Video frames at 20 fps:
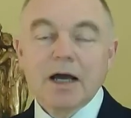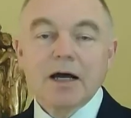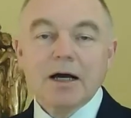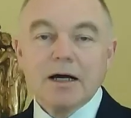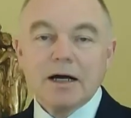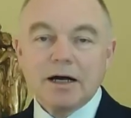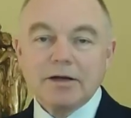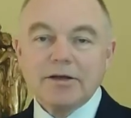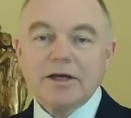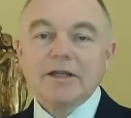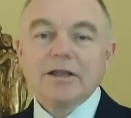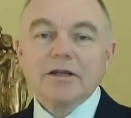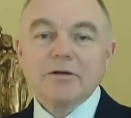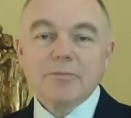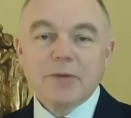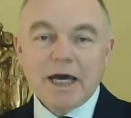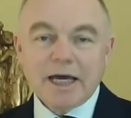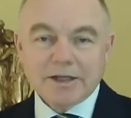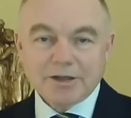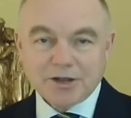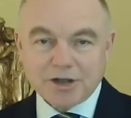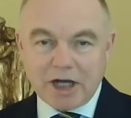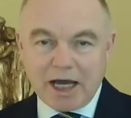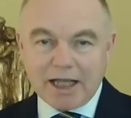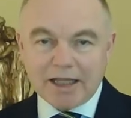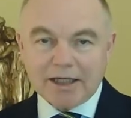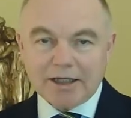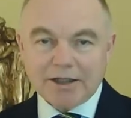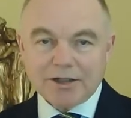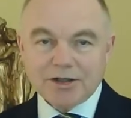I think the main
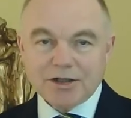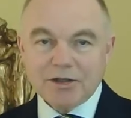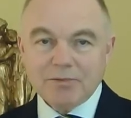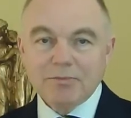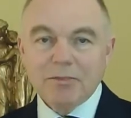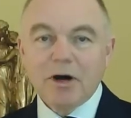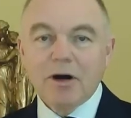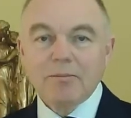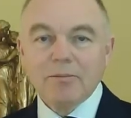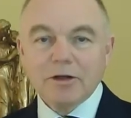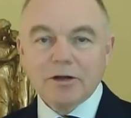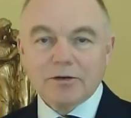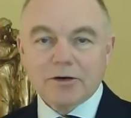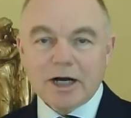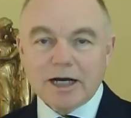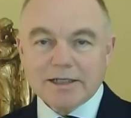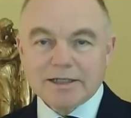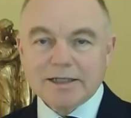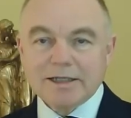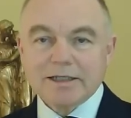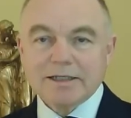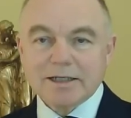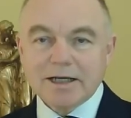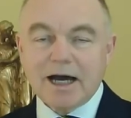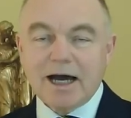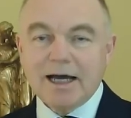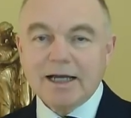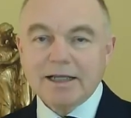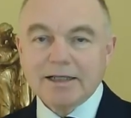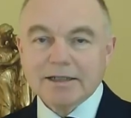challenge in popularizing
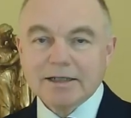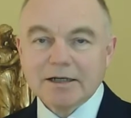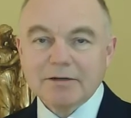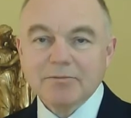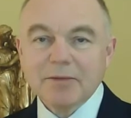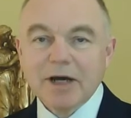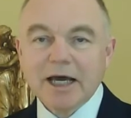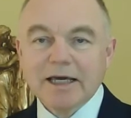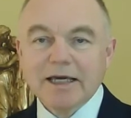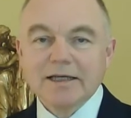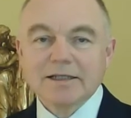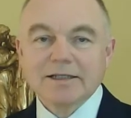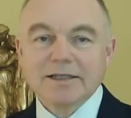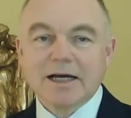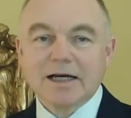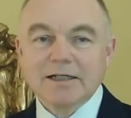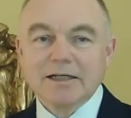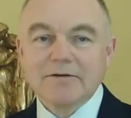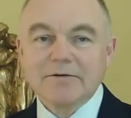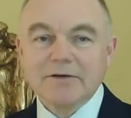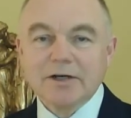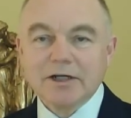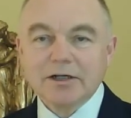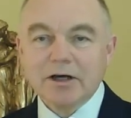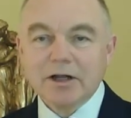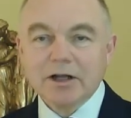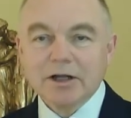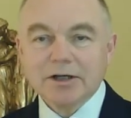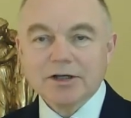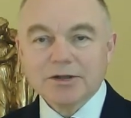science and making scientific
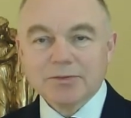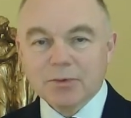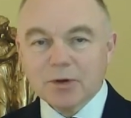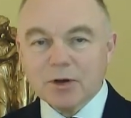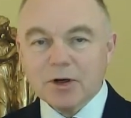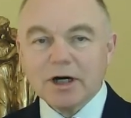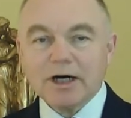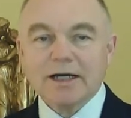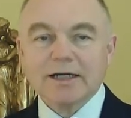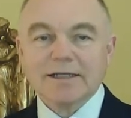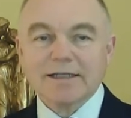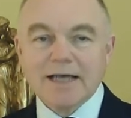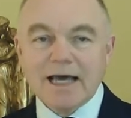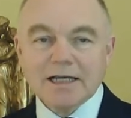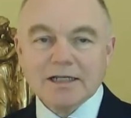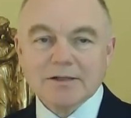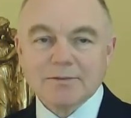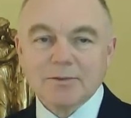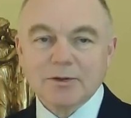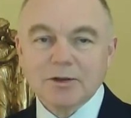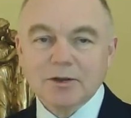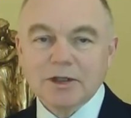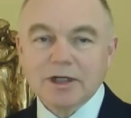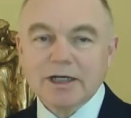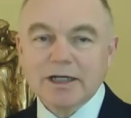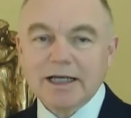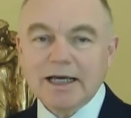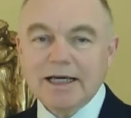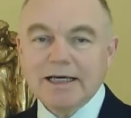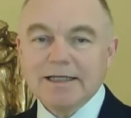knowledge more accessible and
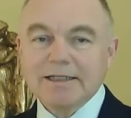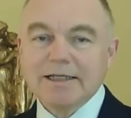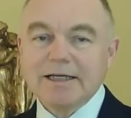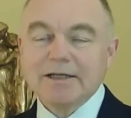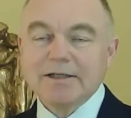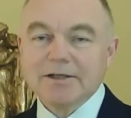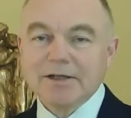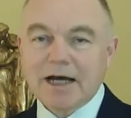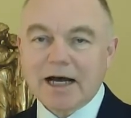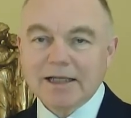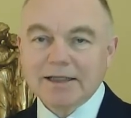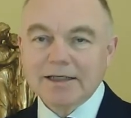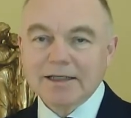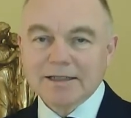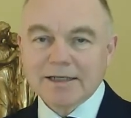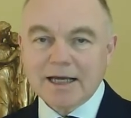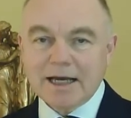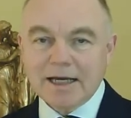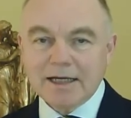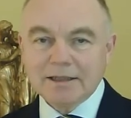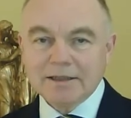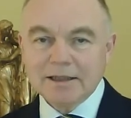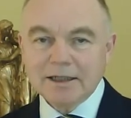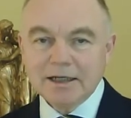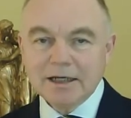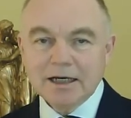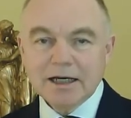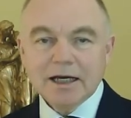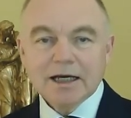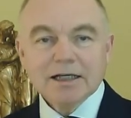easy to understand
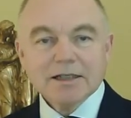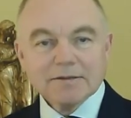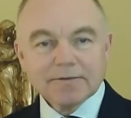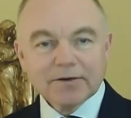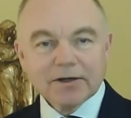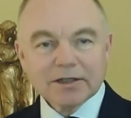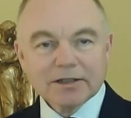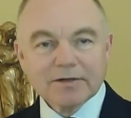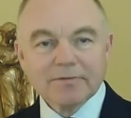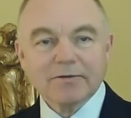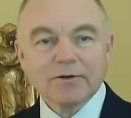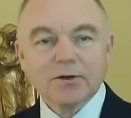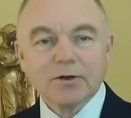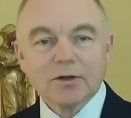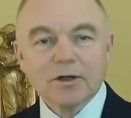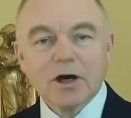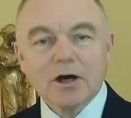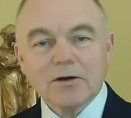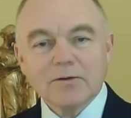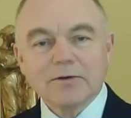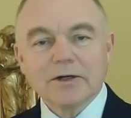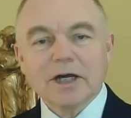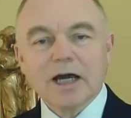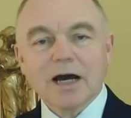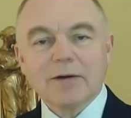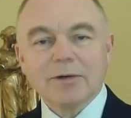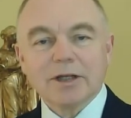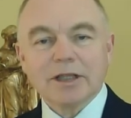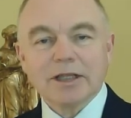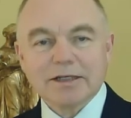is first of all
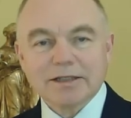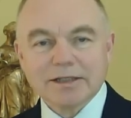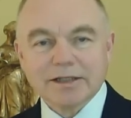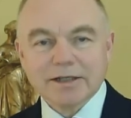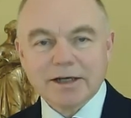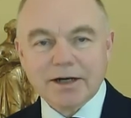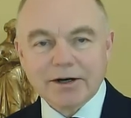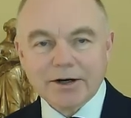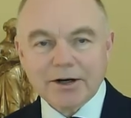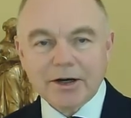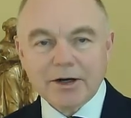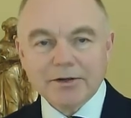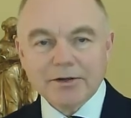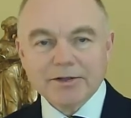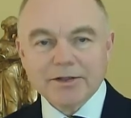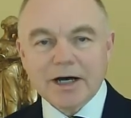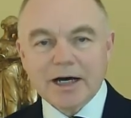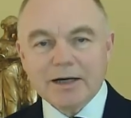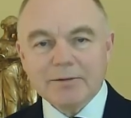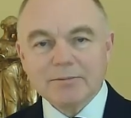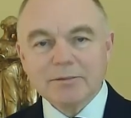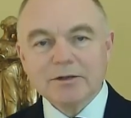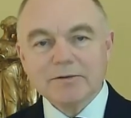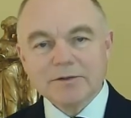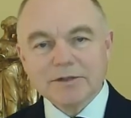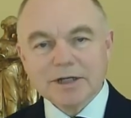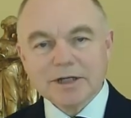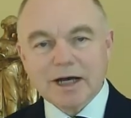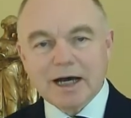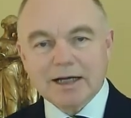overcoming the stereotype of
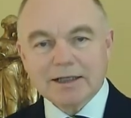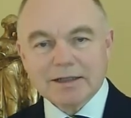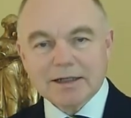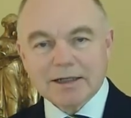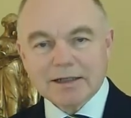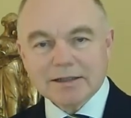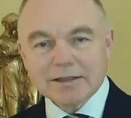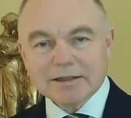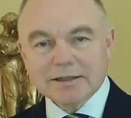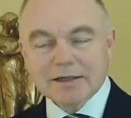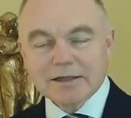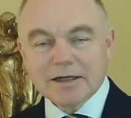scientists.